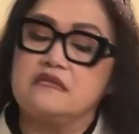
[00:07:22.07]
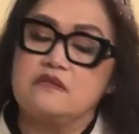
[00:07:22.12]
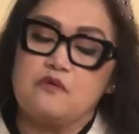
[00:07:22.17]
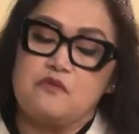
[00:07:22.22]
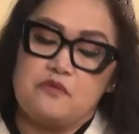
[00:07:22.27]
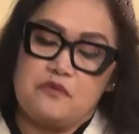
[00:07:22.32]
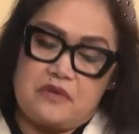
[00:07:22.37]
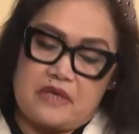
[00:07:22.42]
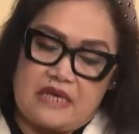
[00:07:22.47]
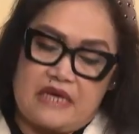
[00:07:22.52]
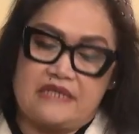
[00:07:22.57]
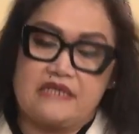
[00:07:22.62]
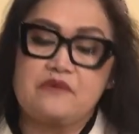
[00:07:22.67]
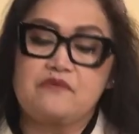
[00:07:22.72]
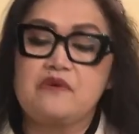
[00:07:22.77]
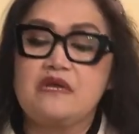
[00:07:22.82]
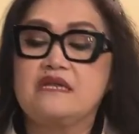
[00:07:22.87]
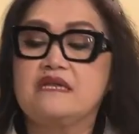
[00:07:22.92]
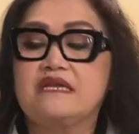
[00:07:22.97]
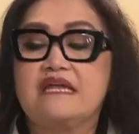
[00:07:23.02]
we're gonna
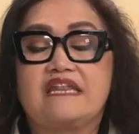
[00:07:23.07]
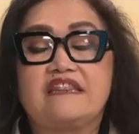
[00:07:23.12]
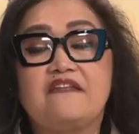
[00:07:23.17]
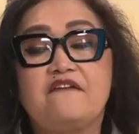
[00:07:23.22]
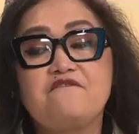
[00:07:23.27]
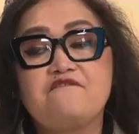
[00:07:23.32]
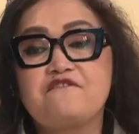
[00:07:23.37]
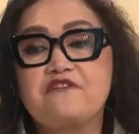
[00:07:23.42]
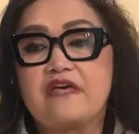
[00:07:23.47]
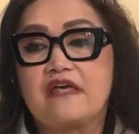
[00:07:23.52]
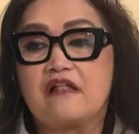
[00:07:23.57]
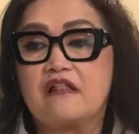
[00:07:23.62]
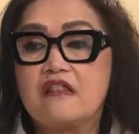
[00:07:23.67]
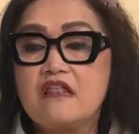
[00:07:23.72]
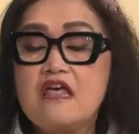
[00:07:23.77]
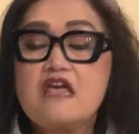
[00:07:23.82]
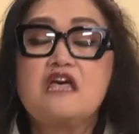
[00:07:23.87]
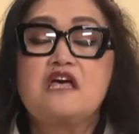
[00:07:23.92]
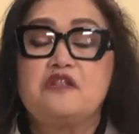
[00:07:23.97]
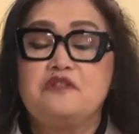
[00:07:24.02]
really let them feel
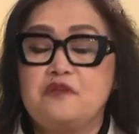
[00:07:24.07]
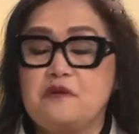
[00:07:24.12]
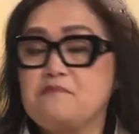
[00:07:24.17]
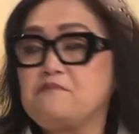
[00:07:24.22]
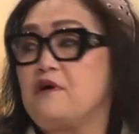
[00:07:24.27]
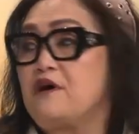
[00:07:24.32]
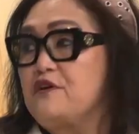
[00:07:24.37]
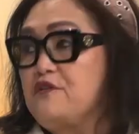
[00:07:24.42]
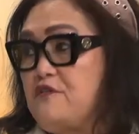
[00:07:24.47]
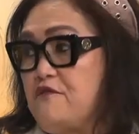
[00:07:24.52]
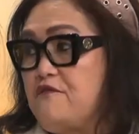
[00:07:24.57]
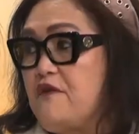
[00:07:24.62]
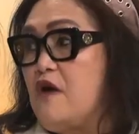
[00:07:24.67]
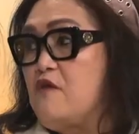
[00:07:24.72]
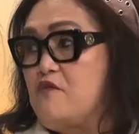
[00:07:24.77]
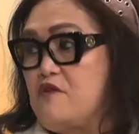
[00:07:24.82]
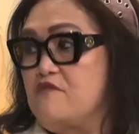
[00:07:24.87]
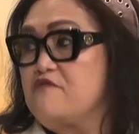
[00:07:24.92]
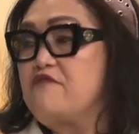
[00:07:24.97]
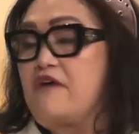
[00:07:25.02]
they're part of
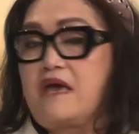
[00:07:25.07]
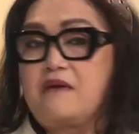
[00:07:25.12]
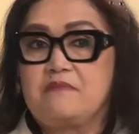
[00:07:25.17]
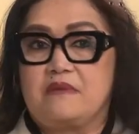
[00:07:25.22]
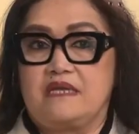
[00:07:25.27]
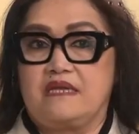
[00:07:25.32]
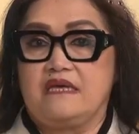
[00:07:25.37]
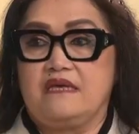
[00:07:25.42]
our family.